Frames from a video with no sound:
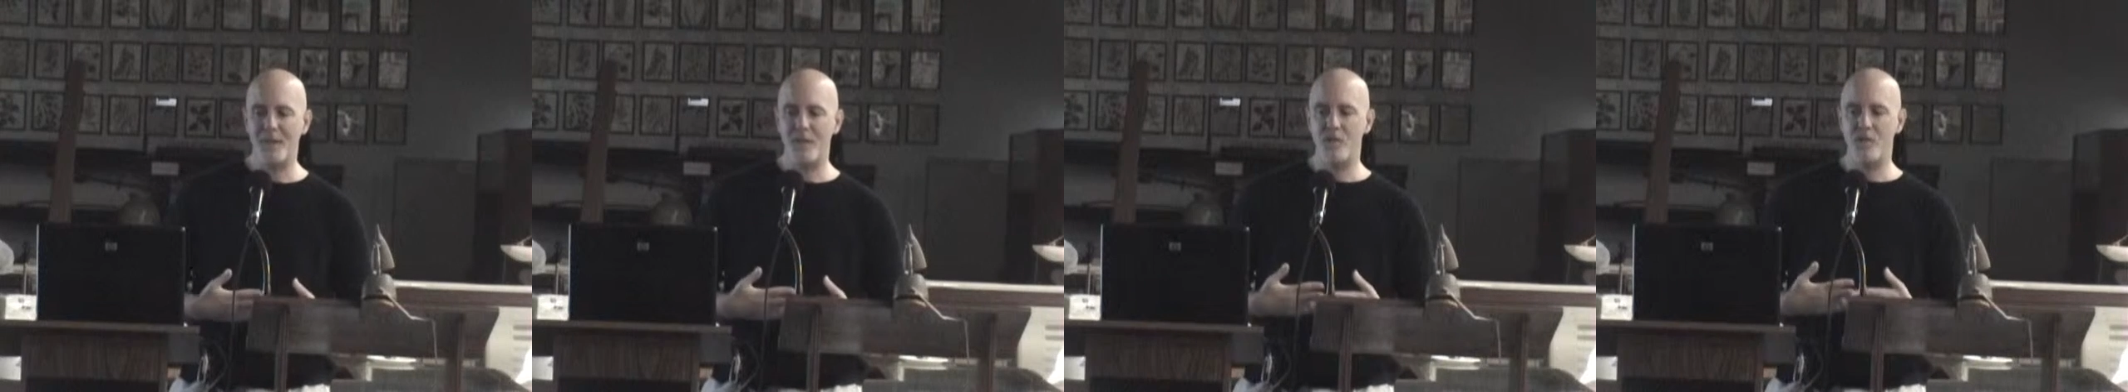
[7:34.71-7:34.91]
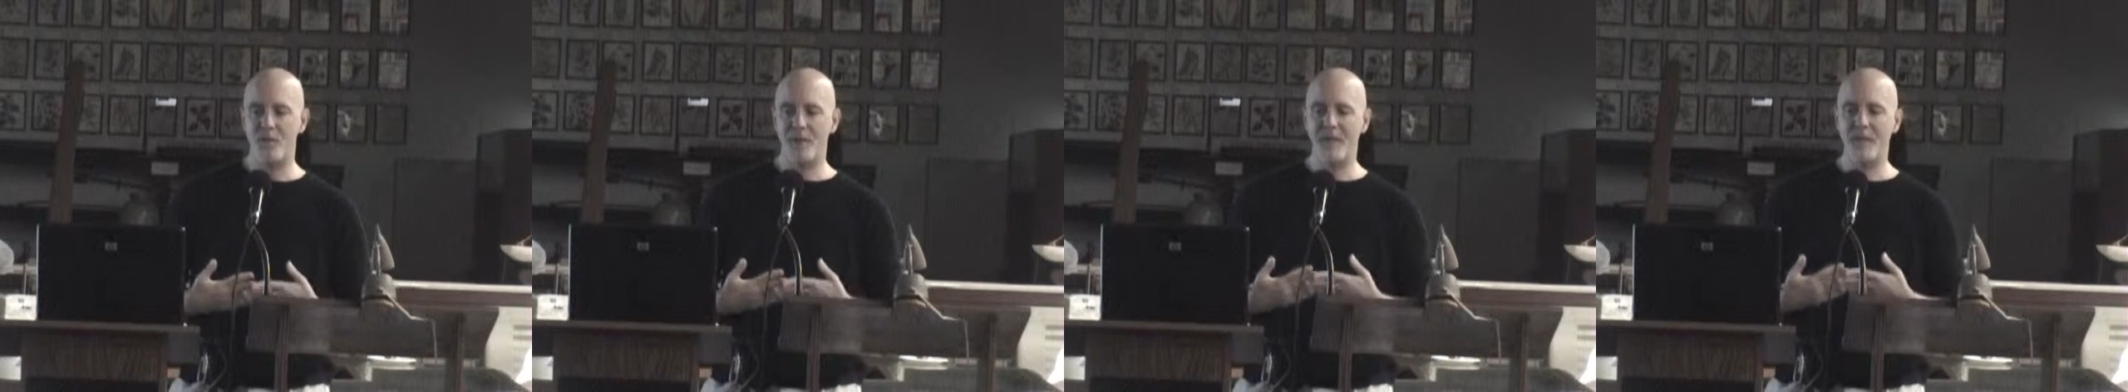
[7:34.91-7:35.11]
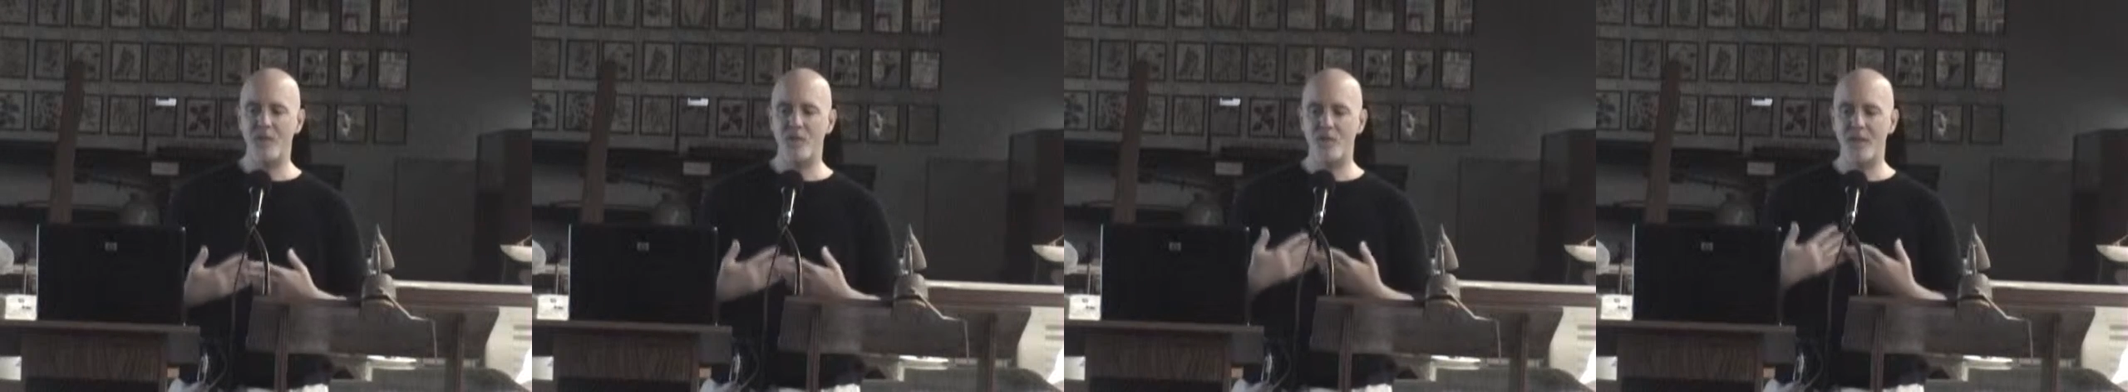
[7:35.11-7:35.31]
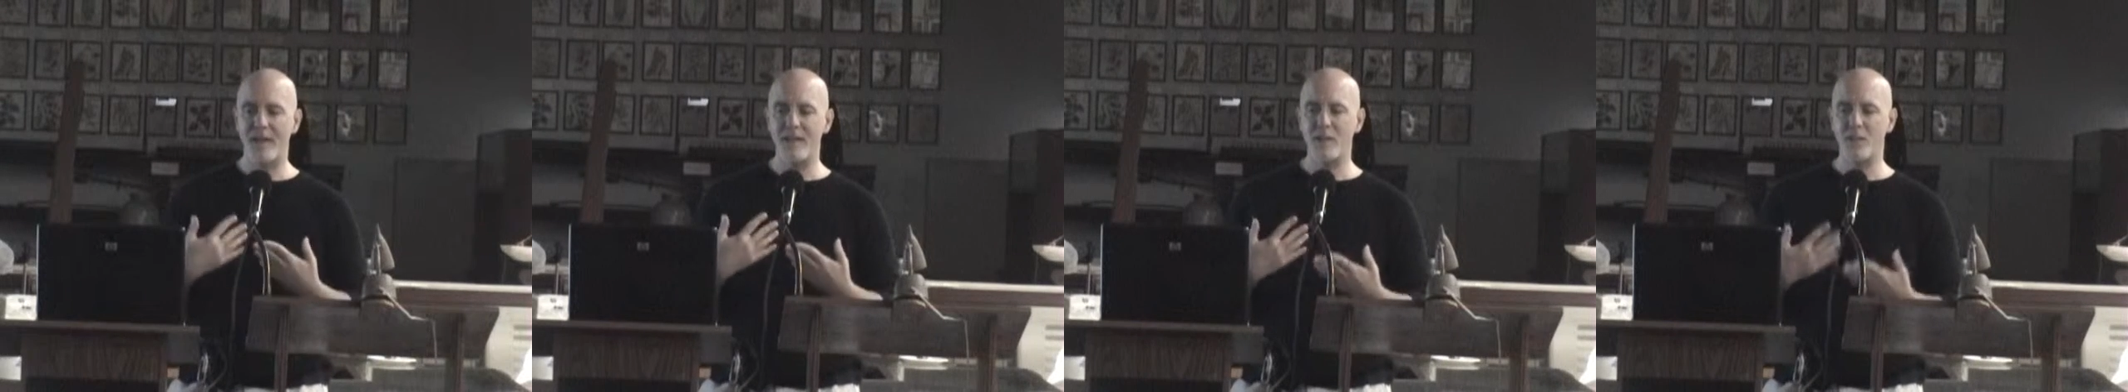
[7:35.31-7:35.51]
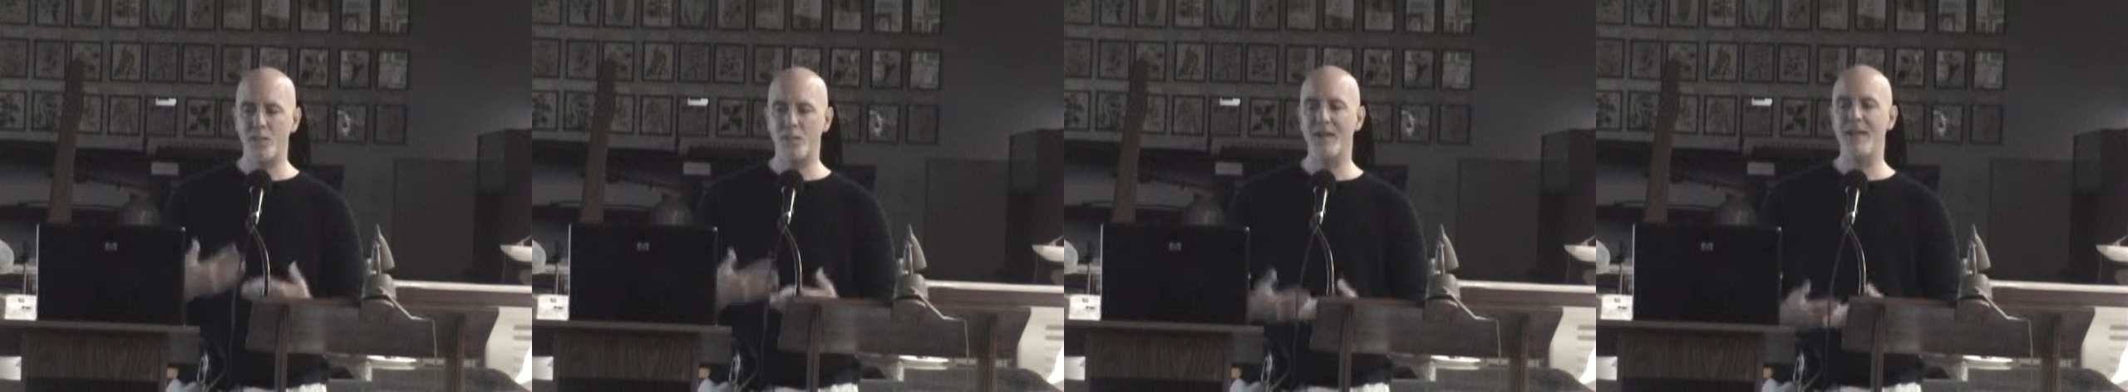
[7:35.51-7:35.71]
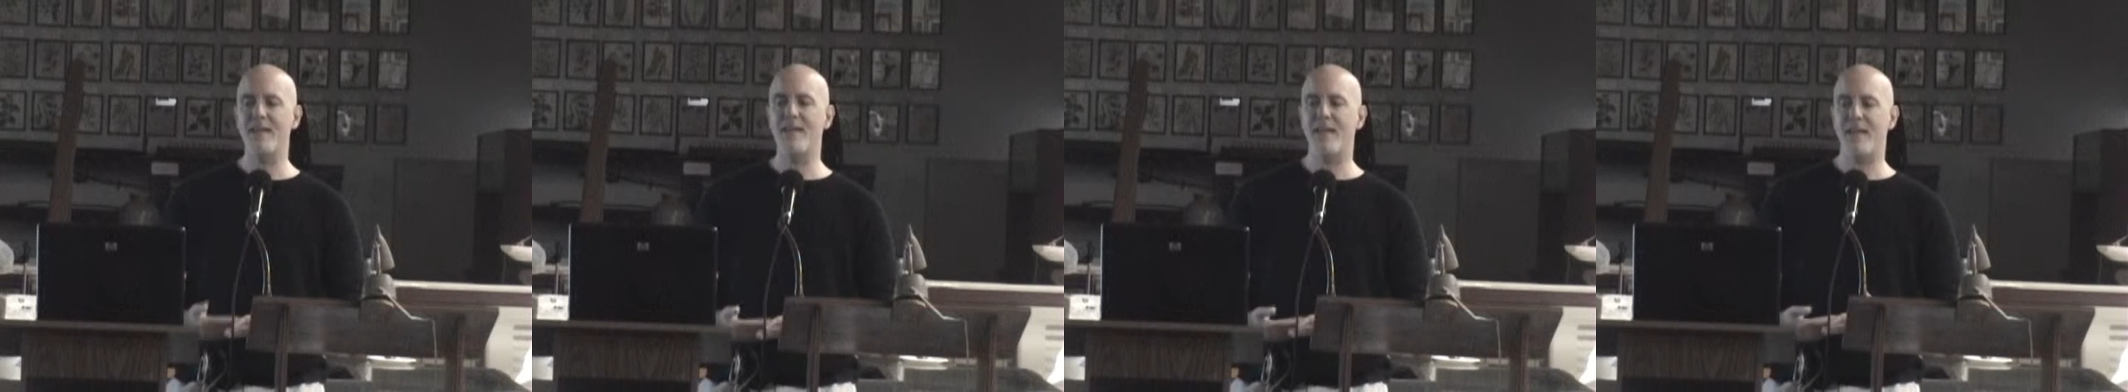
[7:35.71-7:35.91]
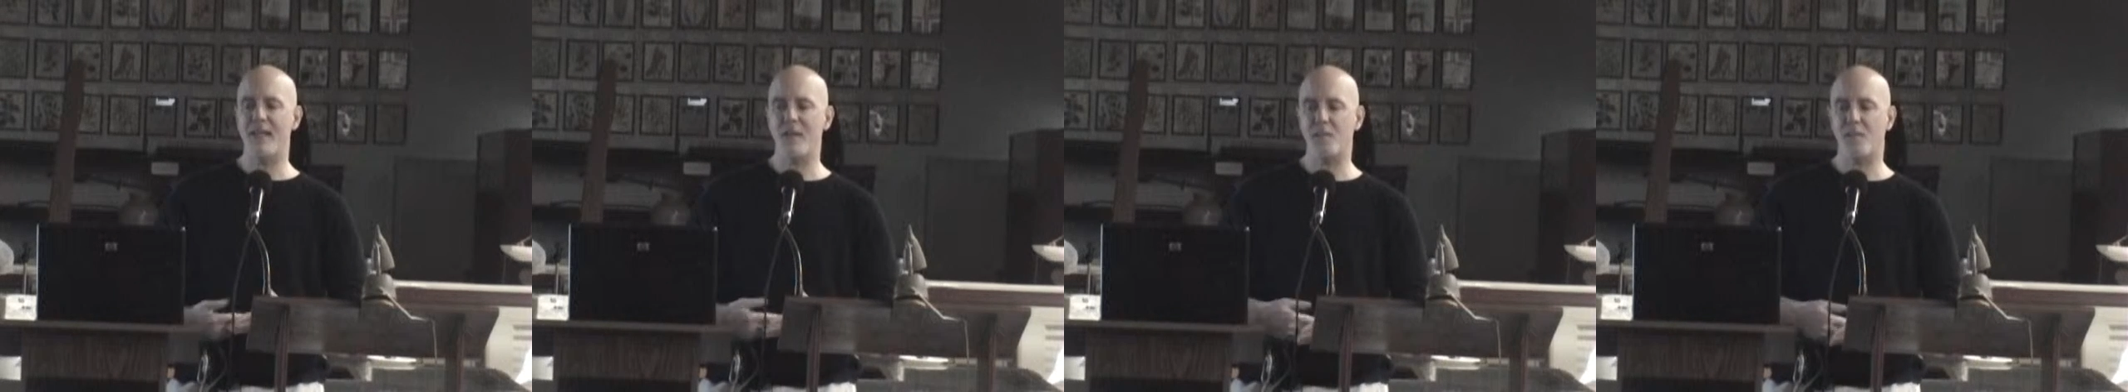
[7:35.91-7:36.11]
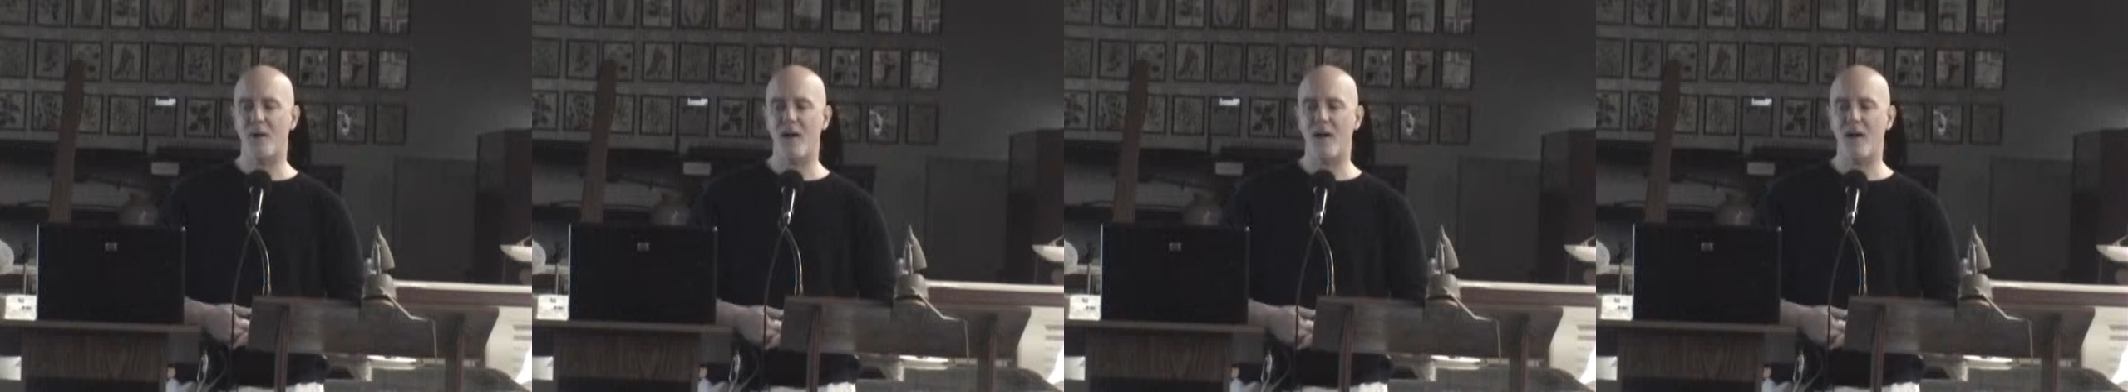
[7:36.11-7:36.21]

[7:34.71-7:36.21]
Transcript: been doing is trying to rethink